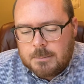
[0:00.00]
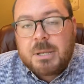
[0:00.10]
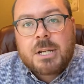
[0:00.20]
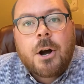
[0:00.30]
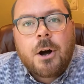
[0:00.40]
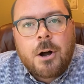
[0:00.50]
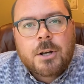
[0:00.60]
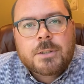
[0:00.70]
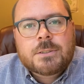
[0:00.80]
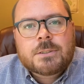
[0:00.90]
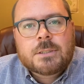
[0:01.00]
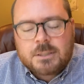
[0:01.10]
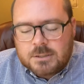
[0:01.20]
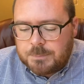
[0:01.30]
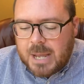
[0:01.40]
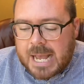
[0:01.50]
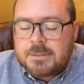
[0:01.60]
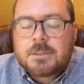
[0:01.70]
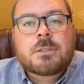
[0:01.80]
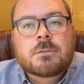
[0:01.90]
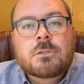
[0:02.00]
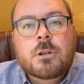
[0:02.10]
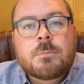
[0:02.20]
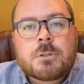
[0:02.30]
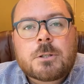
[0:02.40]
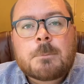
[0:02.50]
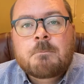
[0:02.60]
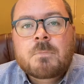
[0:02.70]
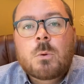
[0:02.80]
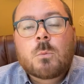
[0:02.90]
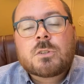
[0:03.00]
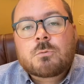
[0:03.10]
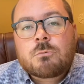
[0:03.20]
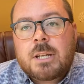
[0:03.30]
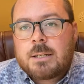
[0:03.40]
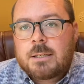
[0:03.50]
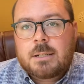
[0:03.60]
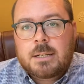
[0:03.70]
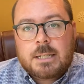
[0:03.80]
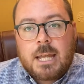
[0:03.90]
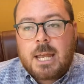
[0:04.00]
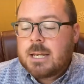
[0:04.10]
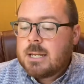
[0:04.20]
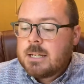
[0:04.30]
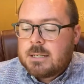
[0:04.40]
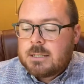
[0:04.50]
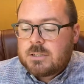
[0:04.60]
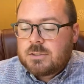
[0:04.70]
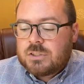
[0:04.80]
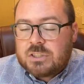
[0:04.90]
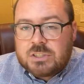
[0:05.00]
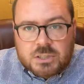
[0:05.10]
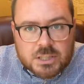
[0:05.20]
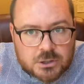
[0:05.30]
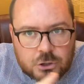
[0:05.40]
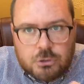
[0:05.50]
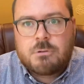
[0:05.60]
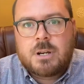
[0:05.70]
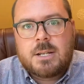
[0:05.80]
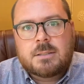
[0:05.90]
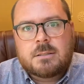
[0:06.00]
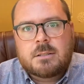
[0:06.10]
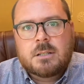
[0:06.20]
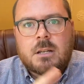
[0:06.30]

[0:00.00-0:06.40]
because this passage of scripture was written again centuries,